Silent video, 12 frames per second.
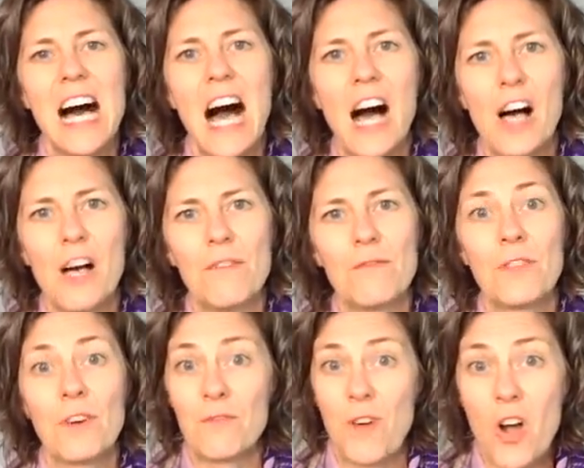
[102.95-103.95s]
of
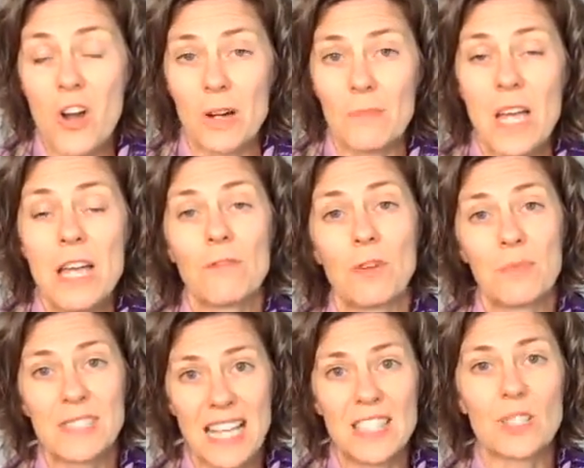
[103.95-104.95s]
the farm from
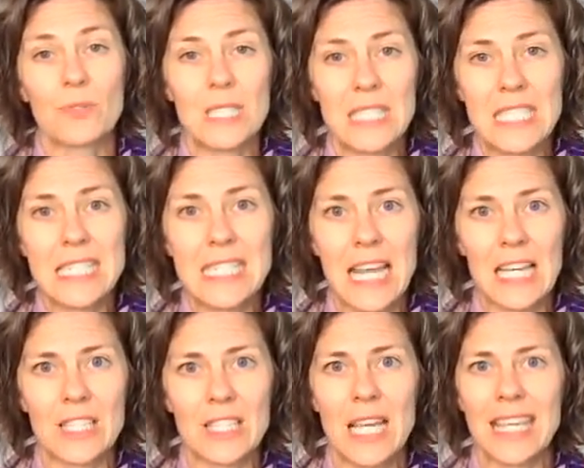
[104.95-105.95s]
sensory
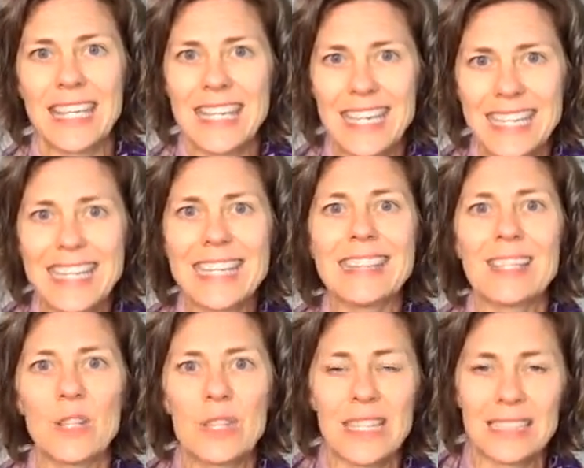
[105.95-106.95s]
details, getting
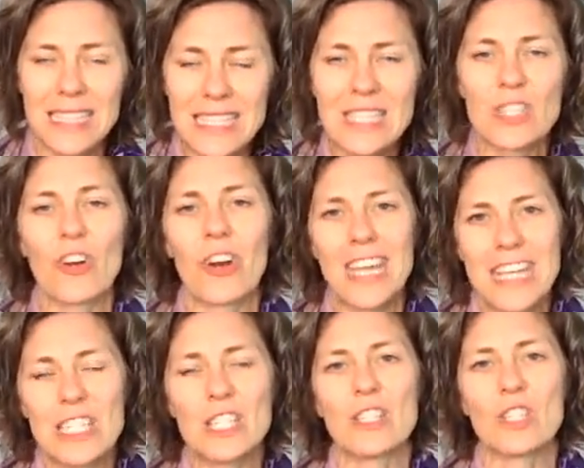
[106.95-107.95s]
the listener
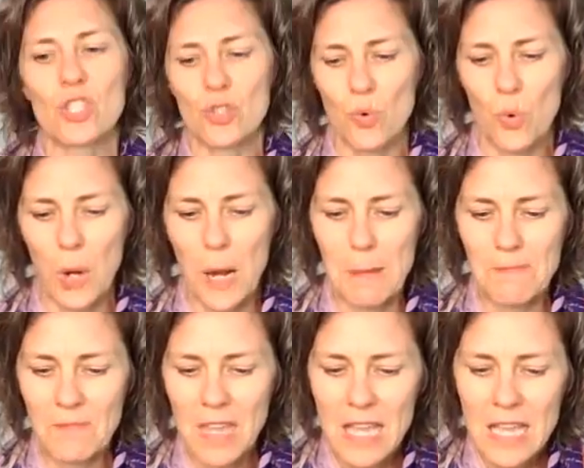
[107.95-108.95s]
into the story.
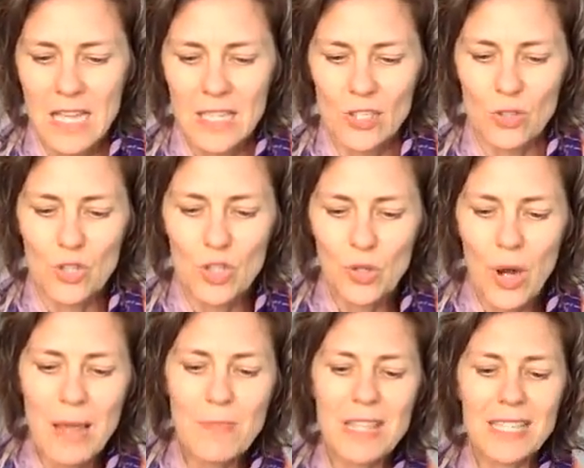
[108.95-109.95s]
So
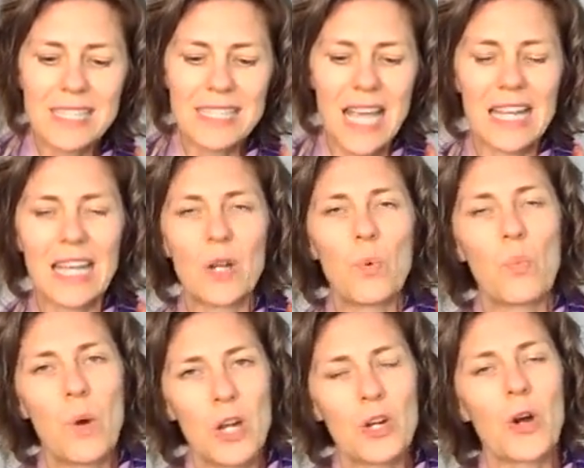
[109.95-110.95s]
describing the setting
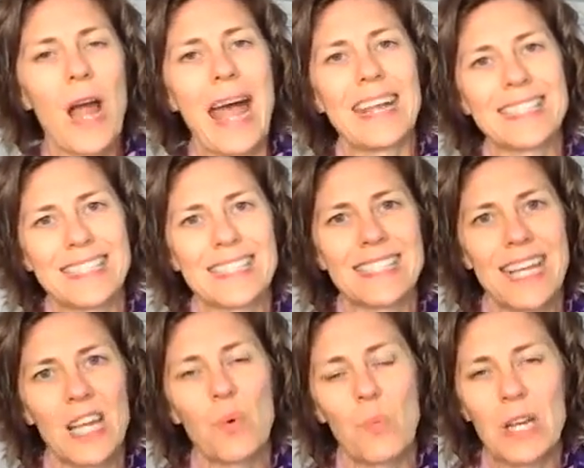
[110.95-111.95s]
where you're at is the
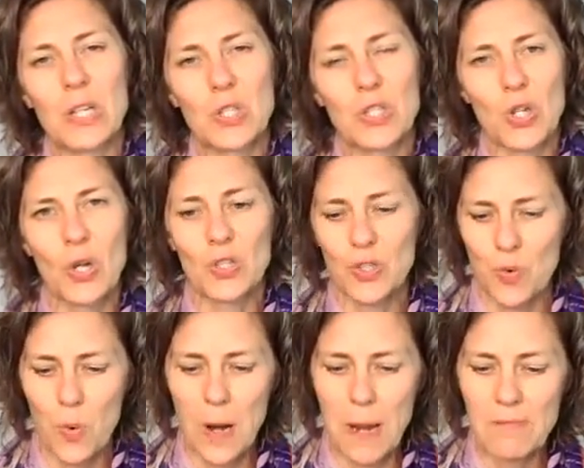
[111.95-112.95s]
second way to start
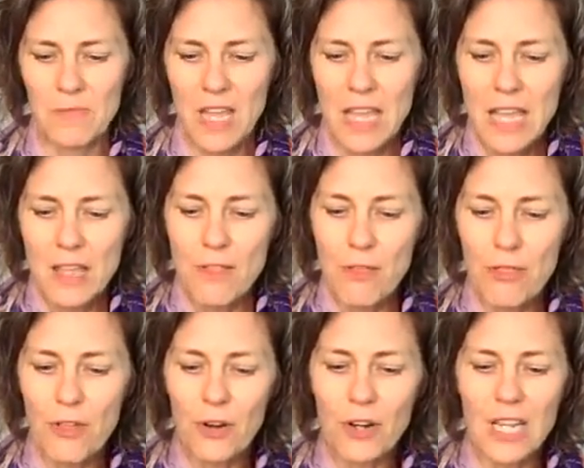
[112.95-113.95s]
story. The
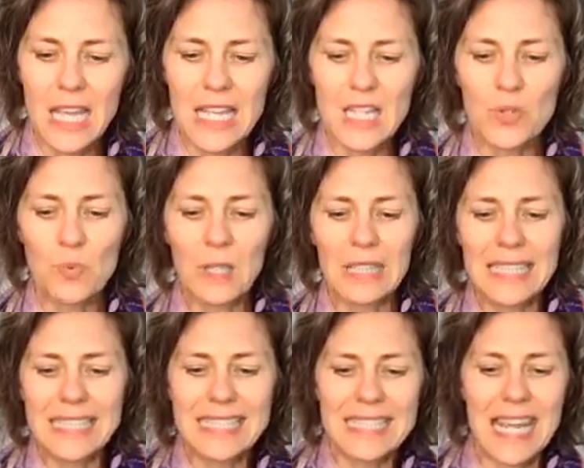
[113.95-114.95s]
third is really
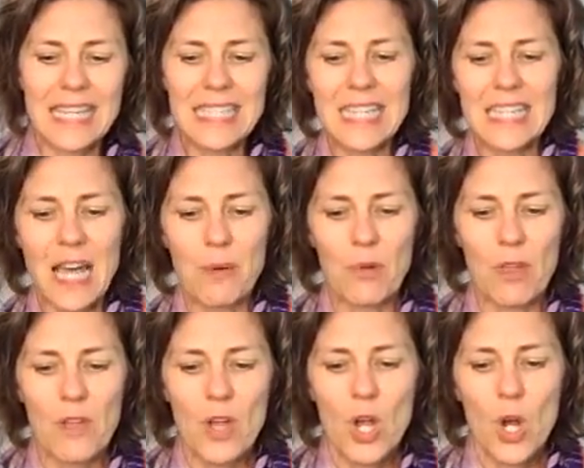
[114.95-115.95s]
setting it up with
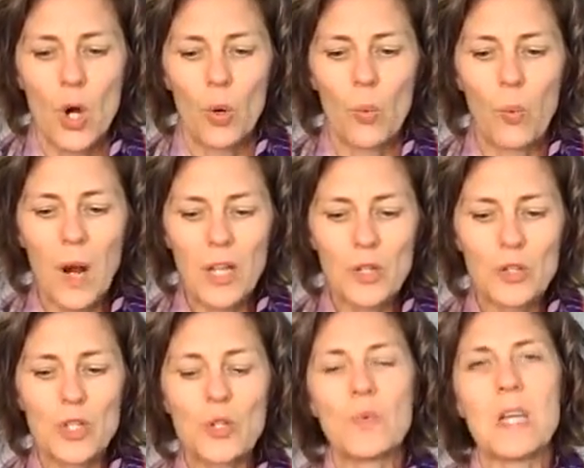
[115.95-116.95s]
what you're
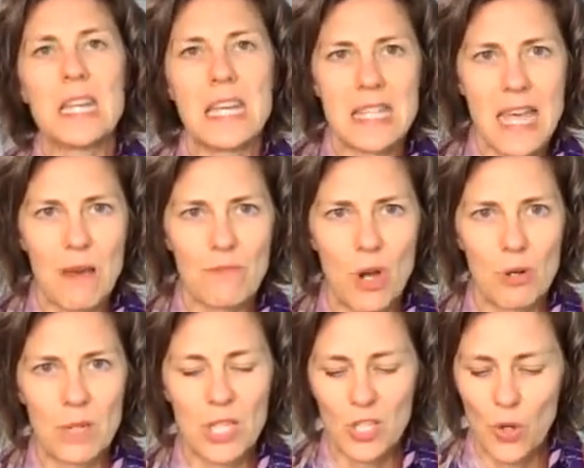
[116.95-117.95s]
doing in that
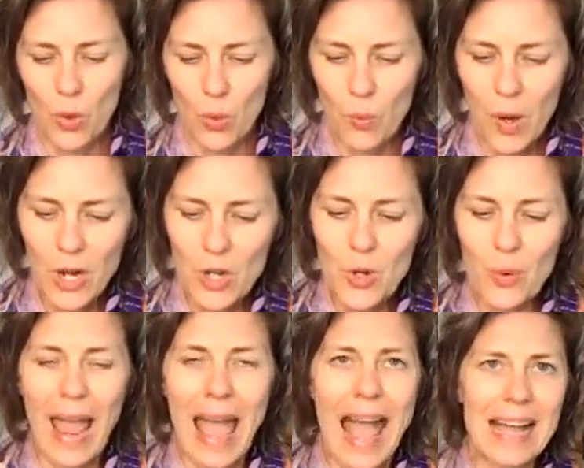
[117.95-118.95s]
moment or where you're
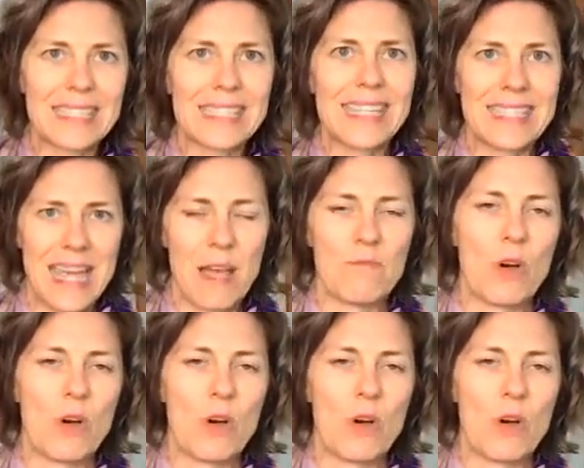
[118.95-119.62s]
at in that